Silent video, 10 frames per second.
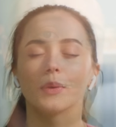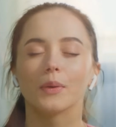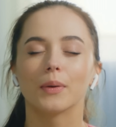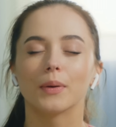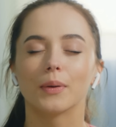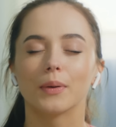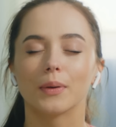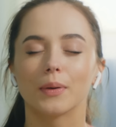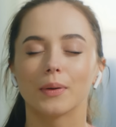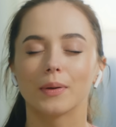You lose
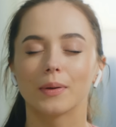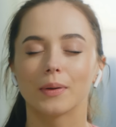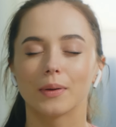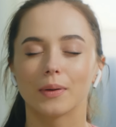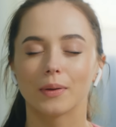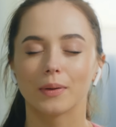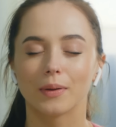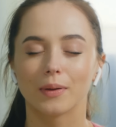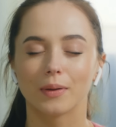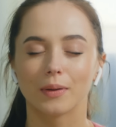water through breathing
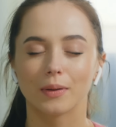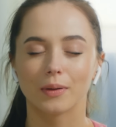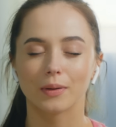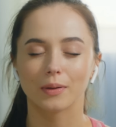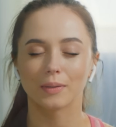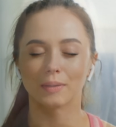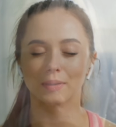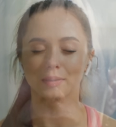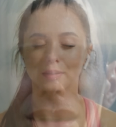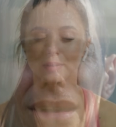and speaking,
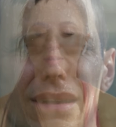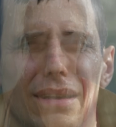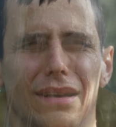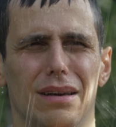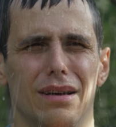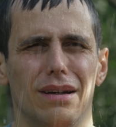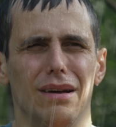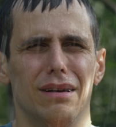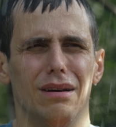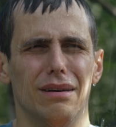through crying,
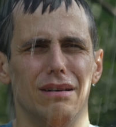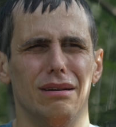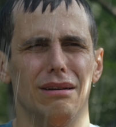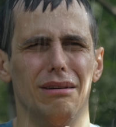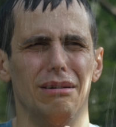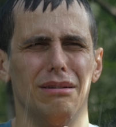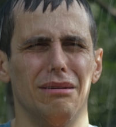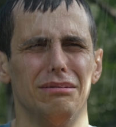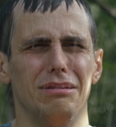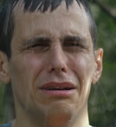through
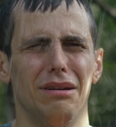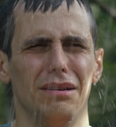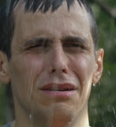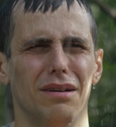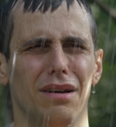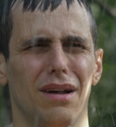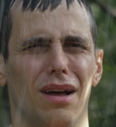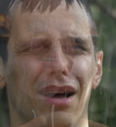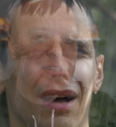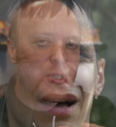sweating. And
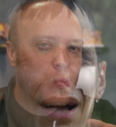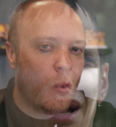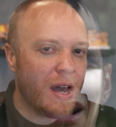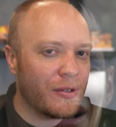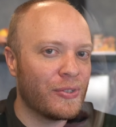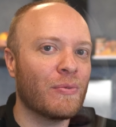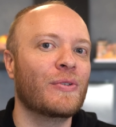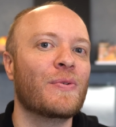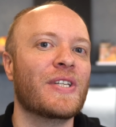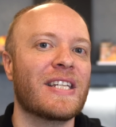it's not just water you're
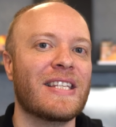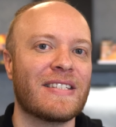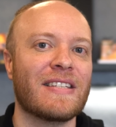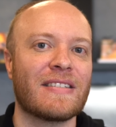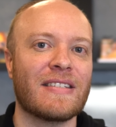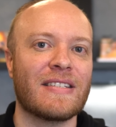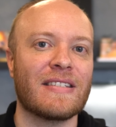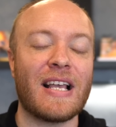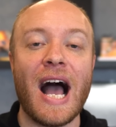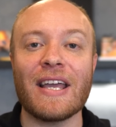losing in these
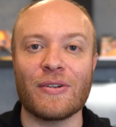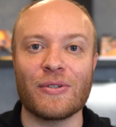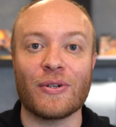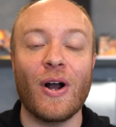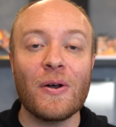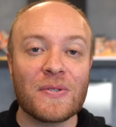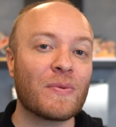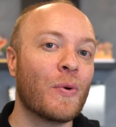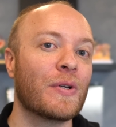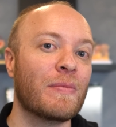instances either. You're
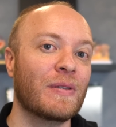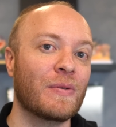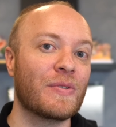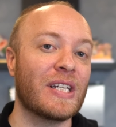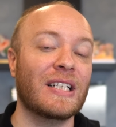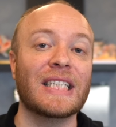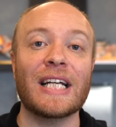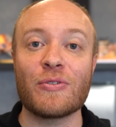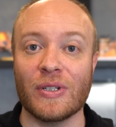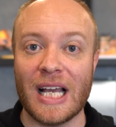also going to be losing
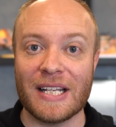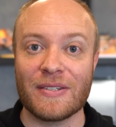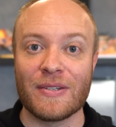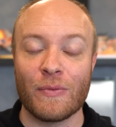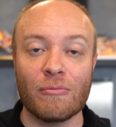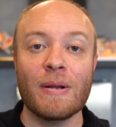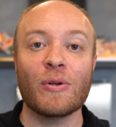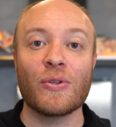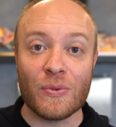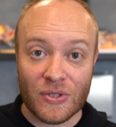electrolytes.
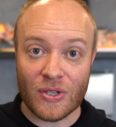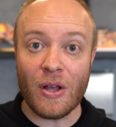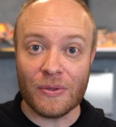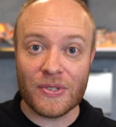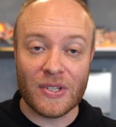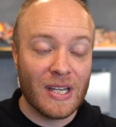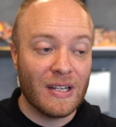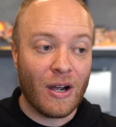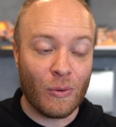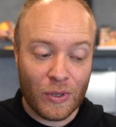Remember, those salts
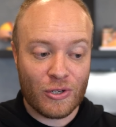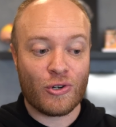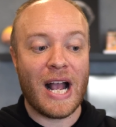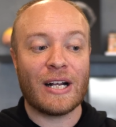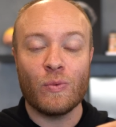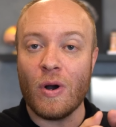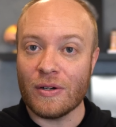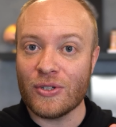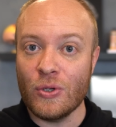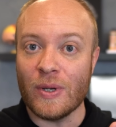are what attract
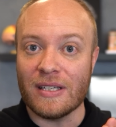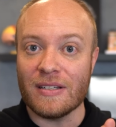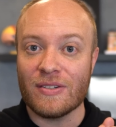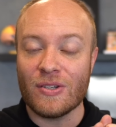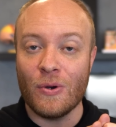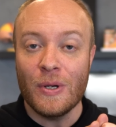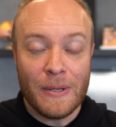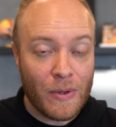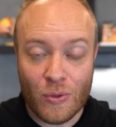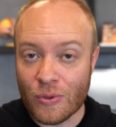water to it. And so
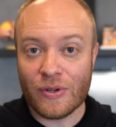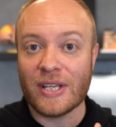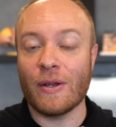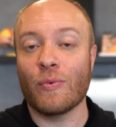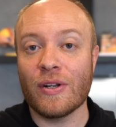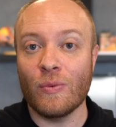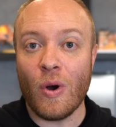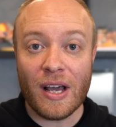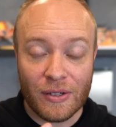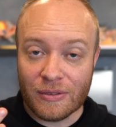in order to get rid of the
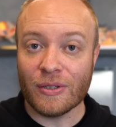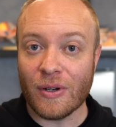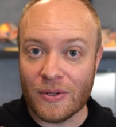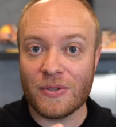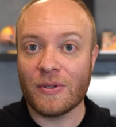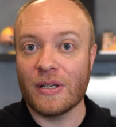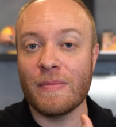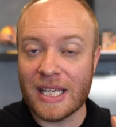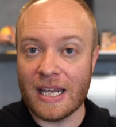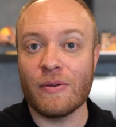water, you're also going to
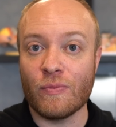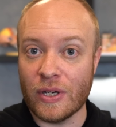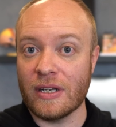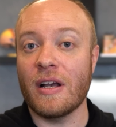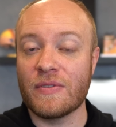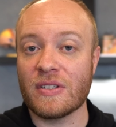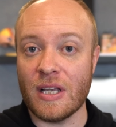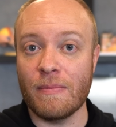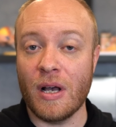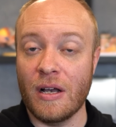be getting rid of
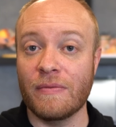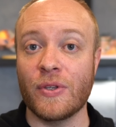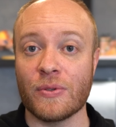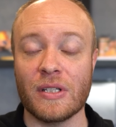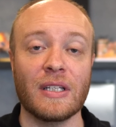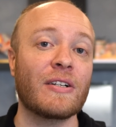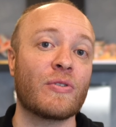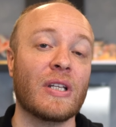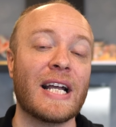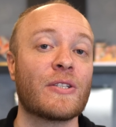some of those
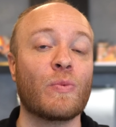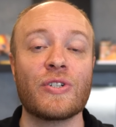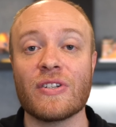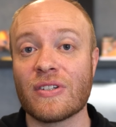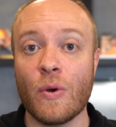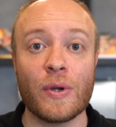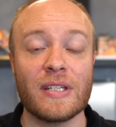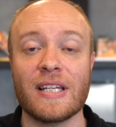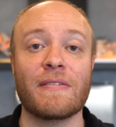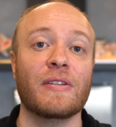electrolytes, which is going
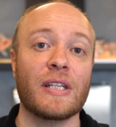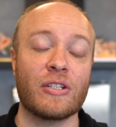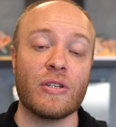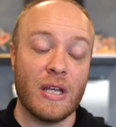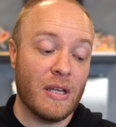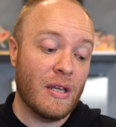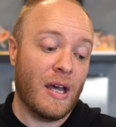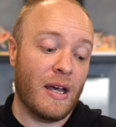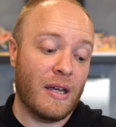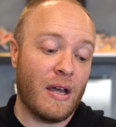to definitely
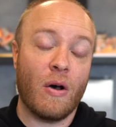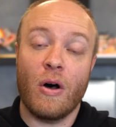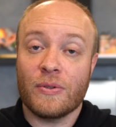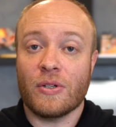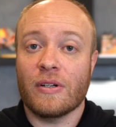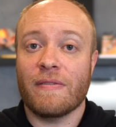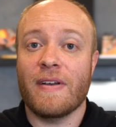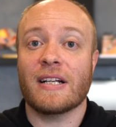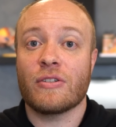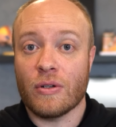uh, alter and
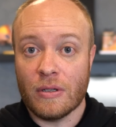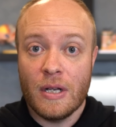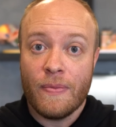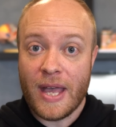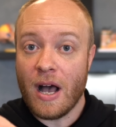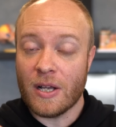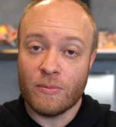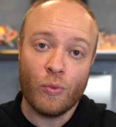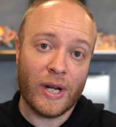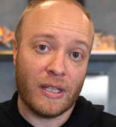affect your that
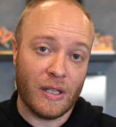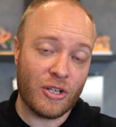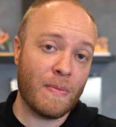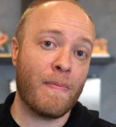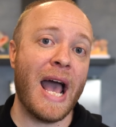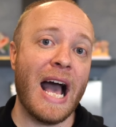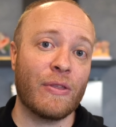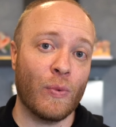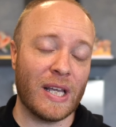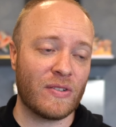osmoregulation
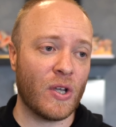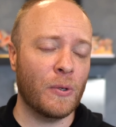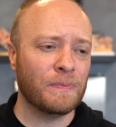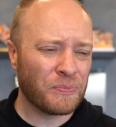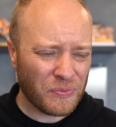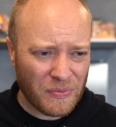pathway. So